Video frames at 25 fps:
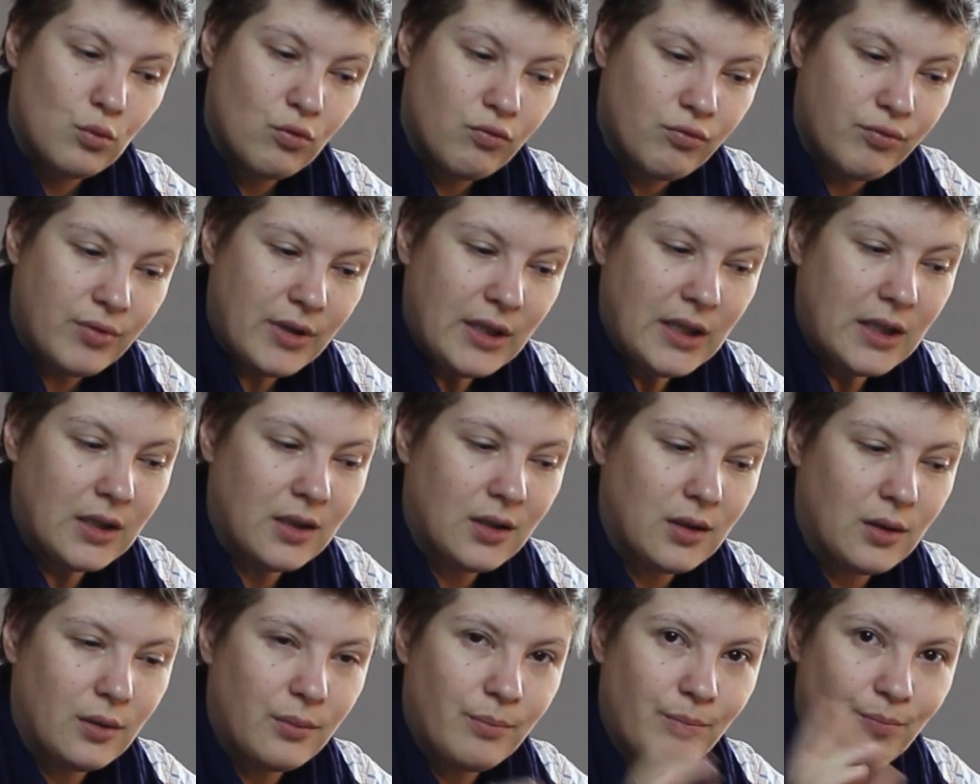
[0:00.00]

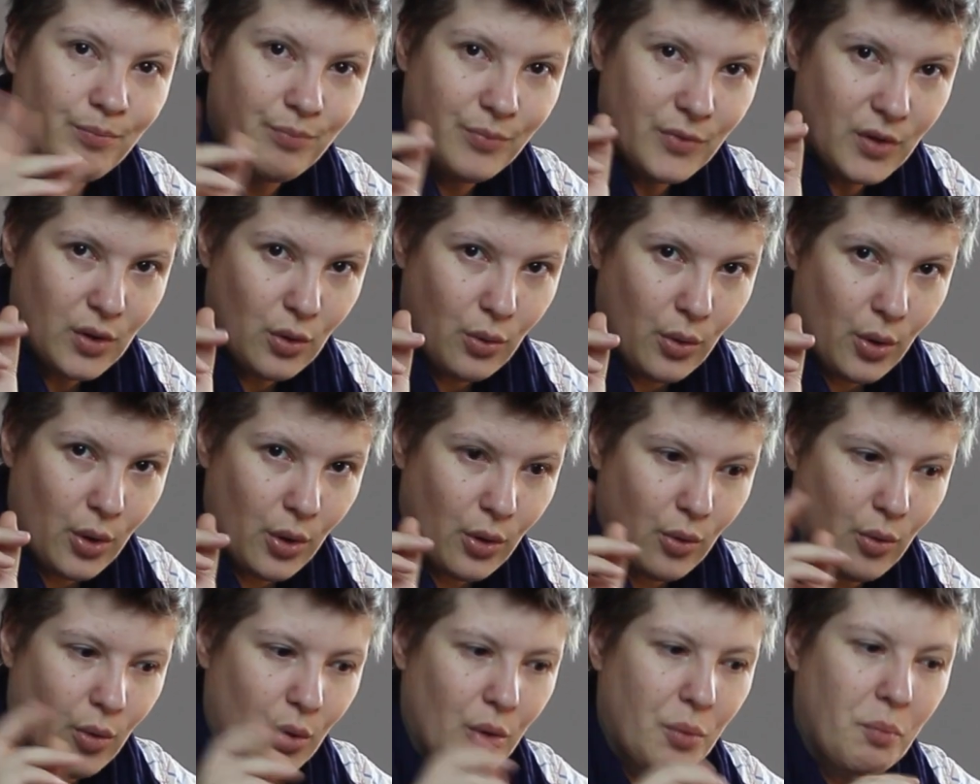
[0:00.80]
real
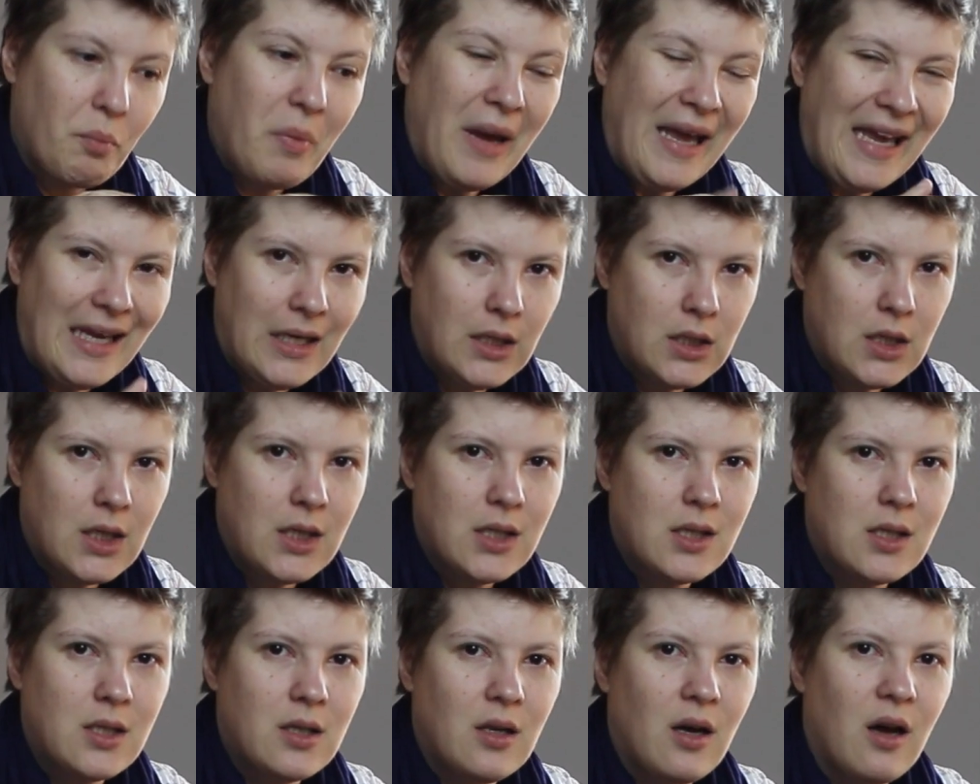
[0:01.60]
quote-unquote
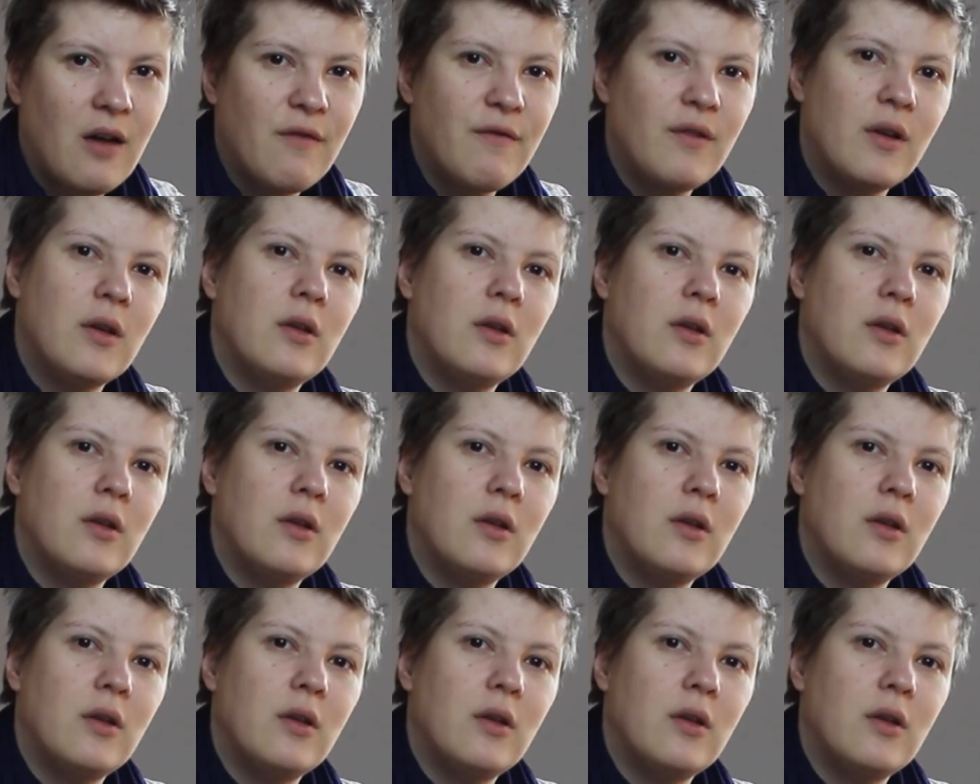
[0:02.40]
painting stuff